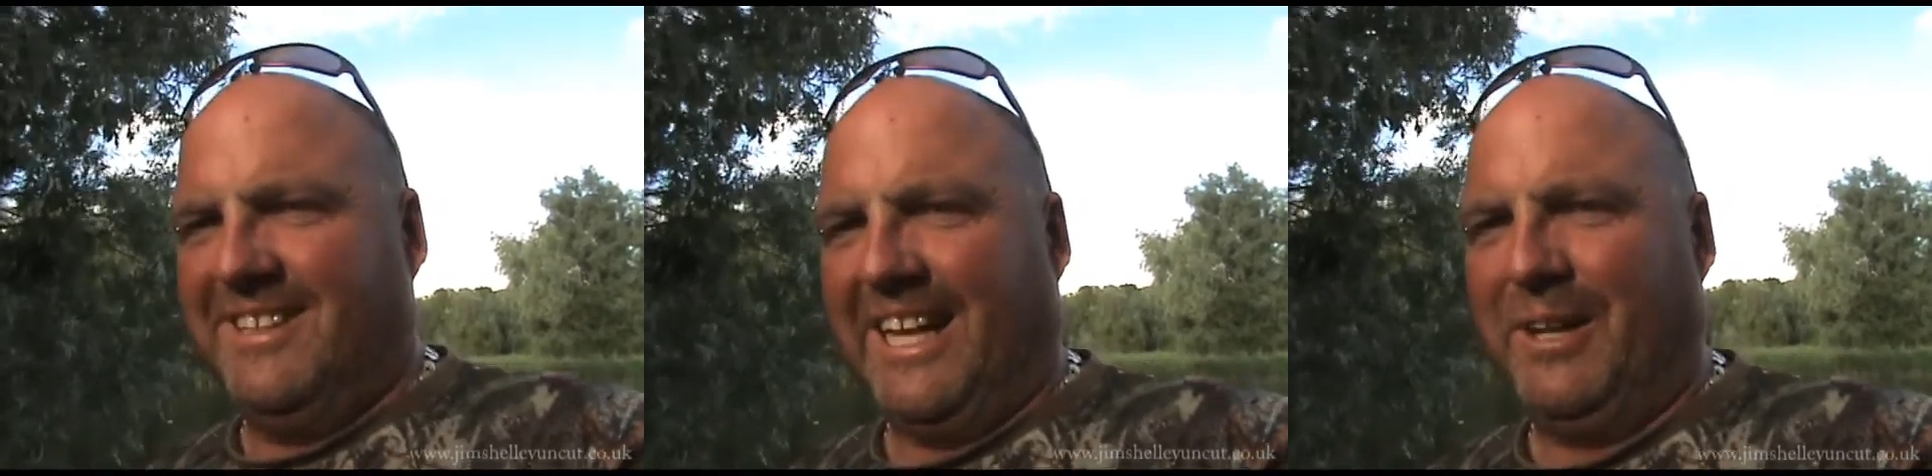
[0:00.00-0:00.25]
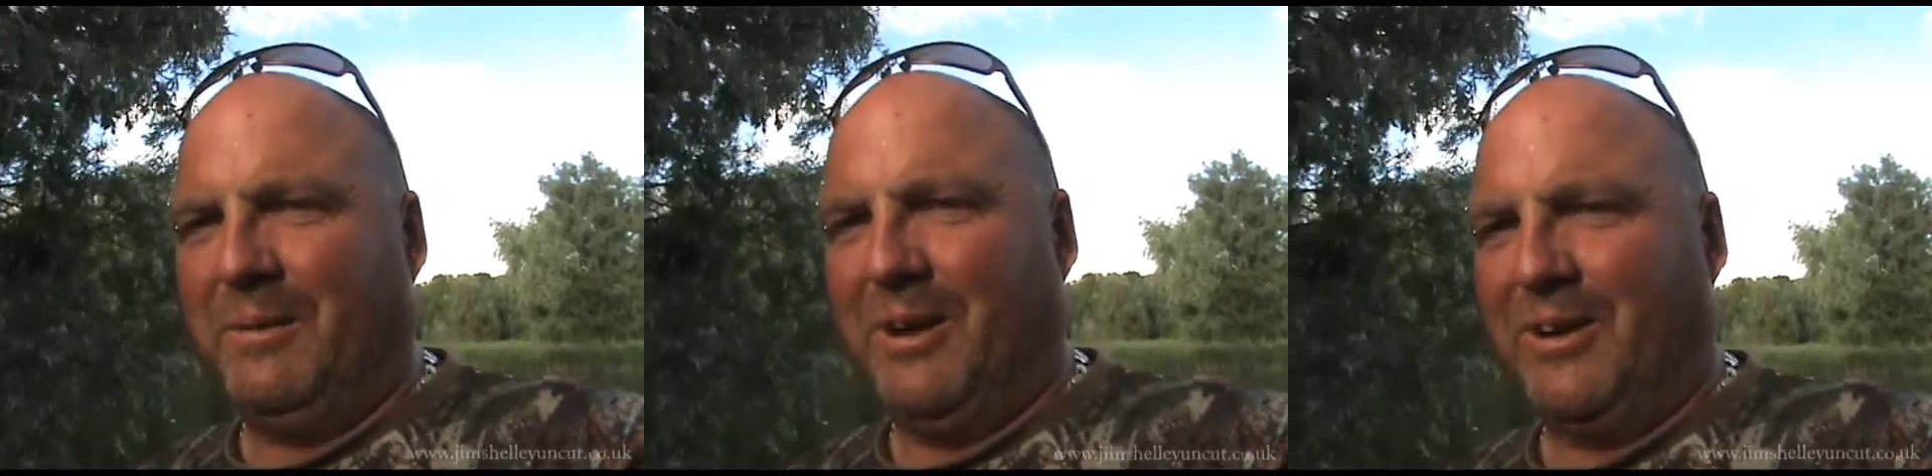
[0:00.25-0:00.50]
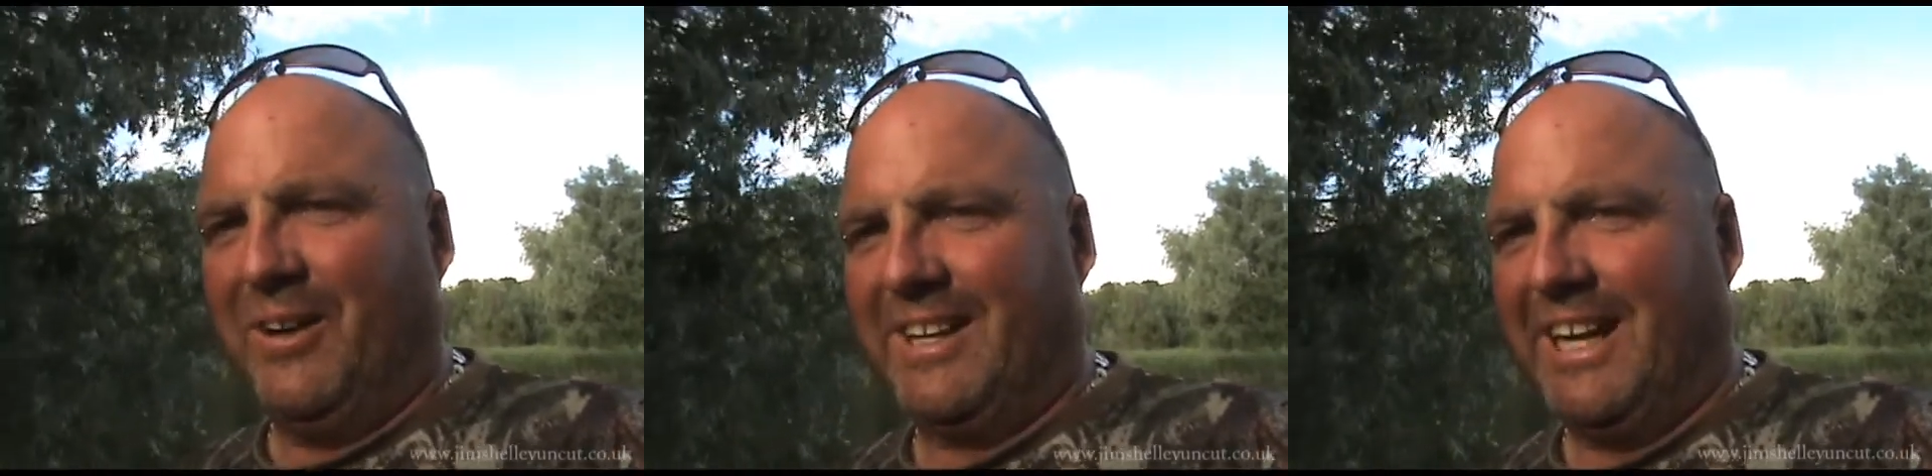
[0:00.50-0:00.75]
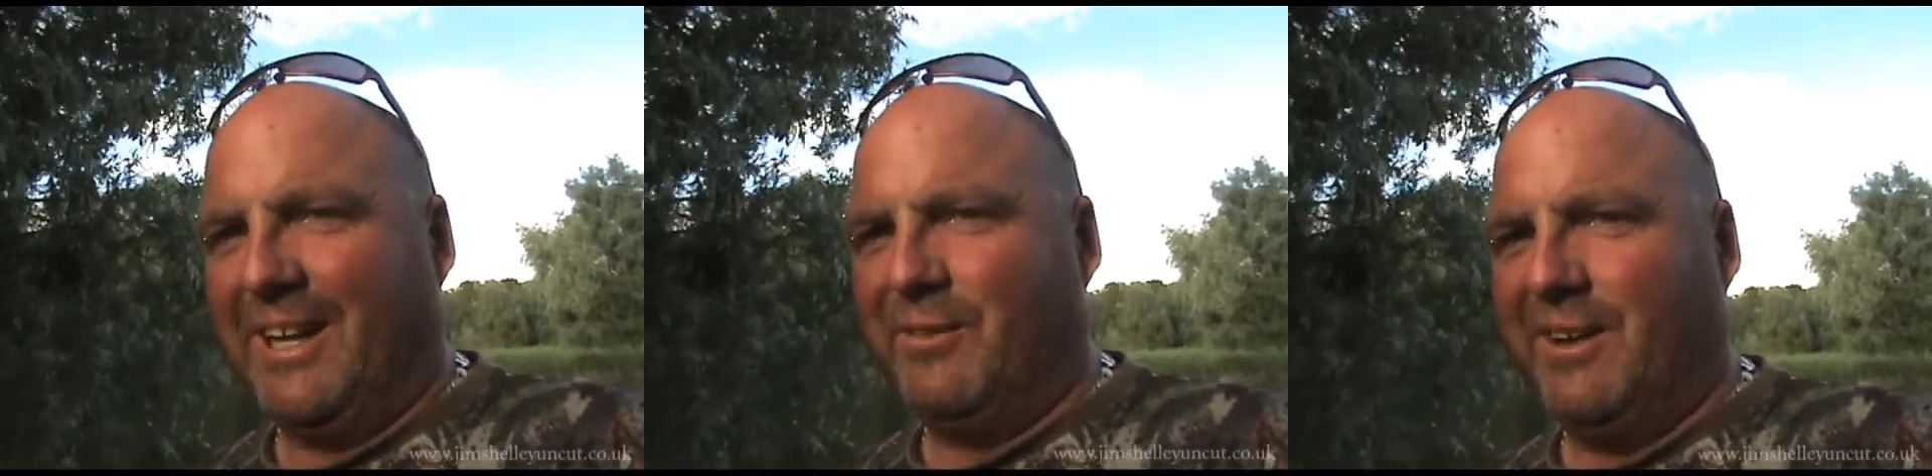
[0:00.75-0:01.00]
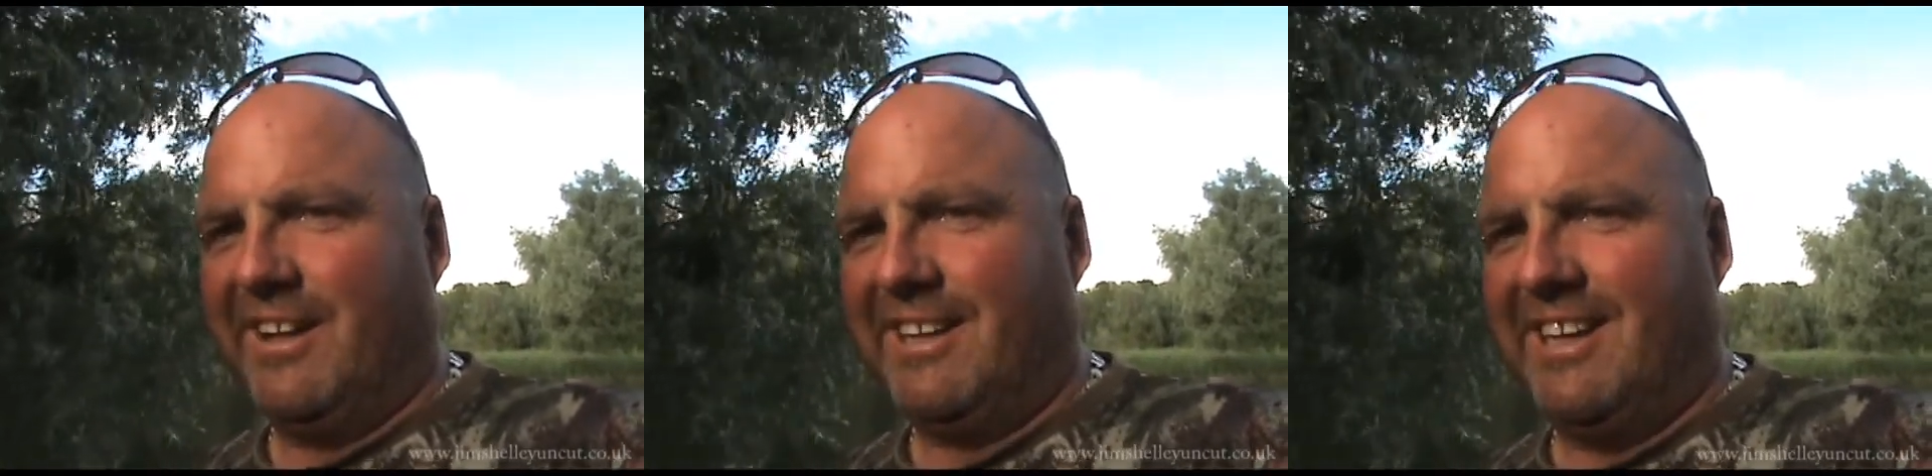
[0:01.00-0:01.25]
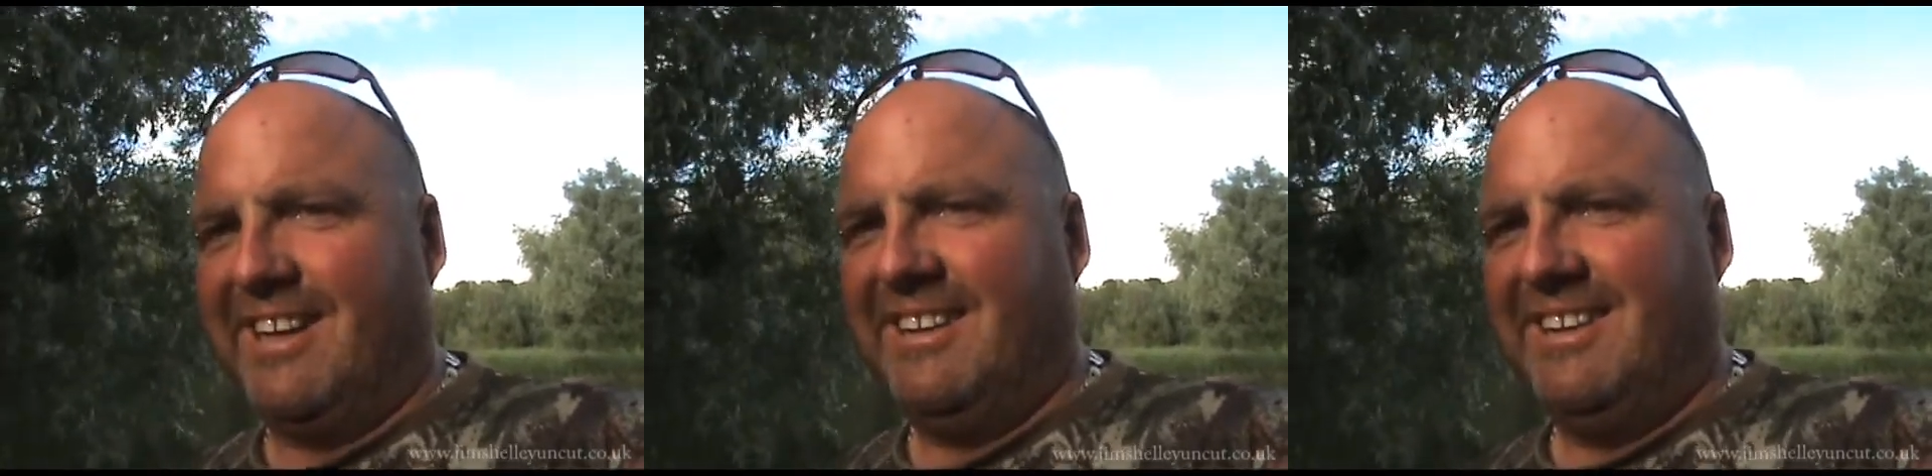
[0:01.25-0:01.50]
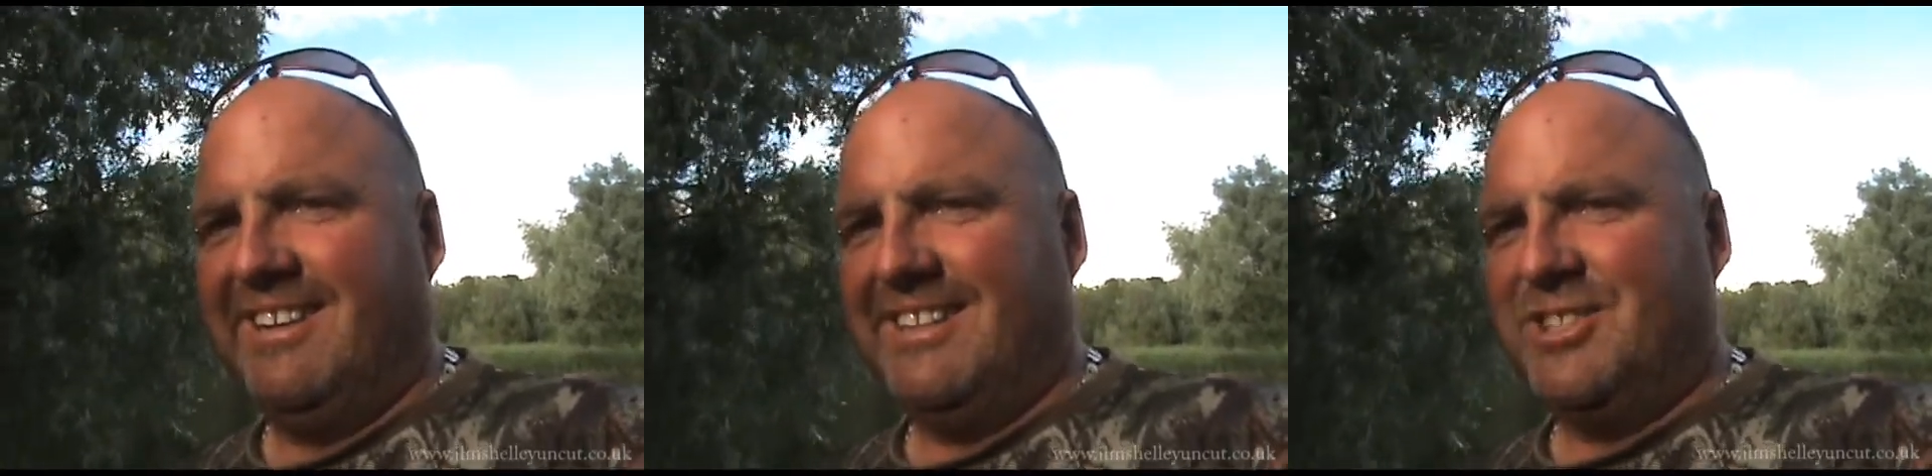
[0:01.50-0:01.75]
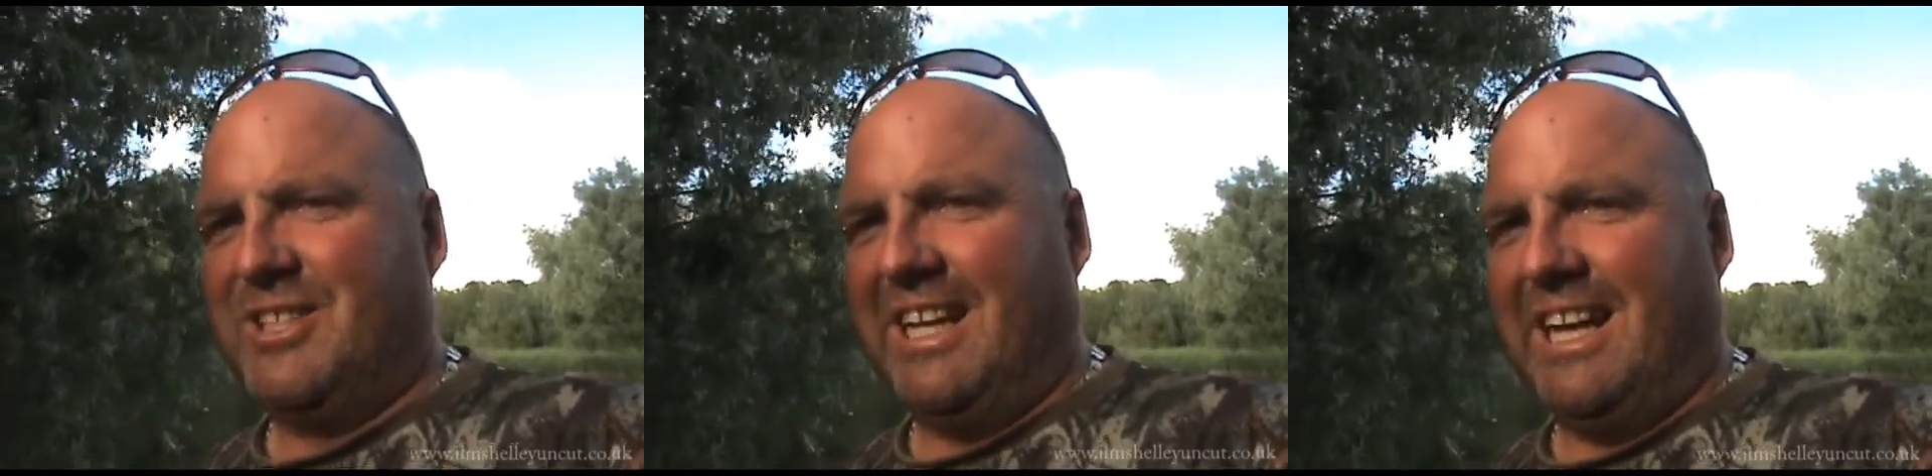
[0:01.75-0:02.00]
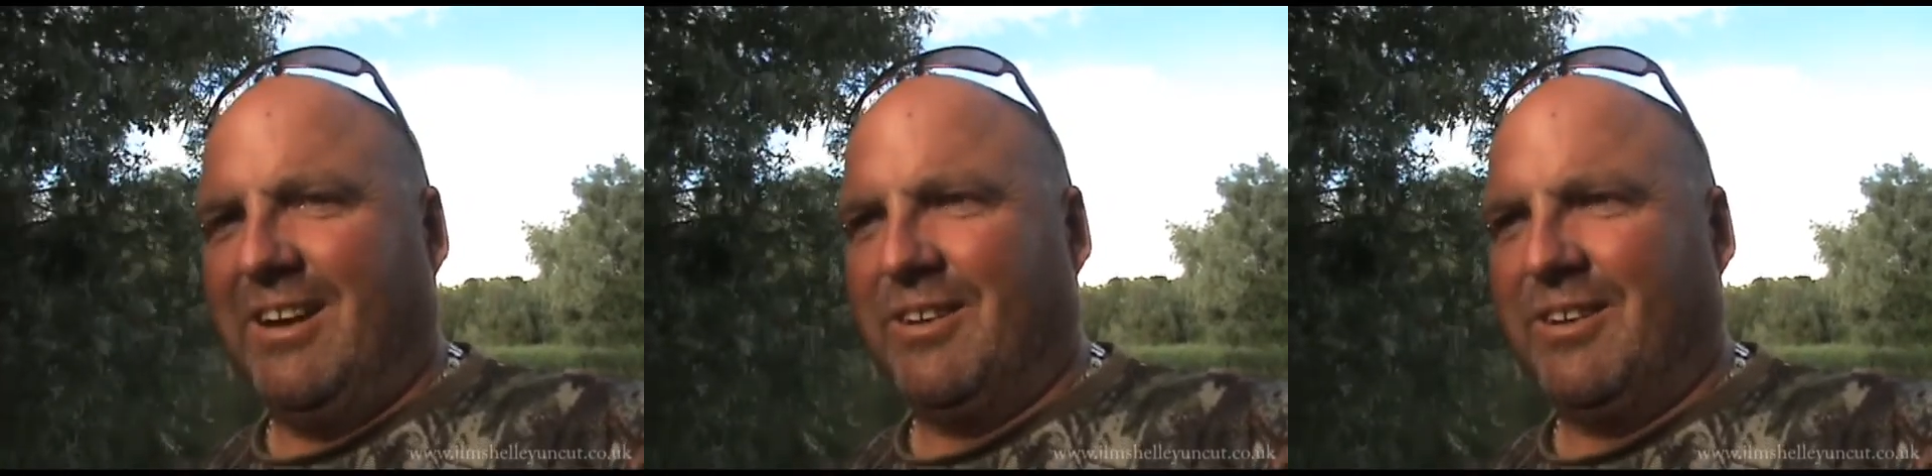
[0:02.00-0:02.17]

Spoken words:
Anyway, I've got to go, right, yeah, chill out.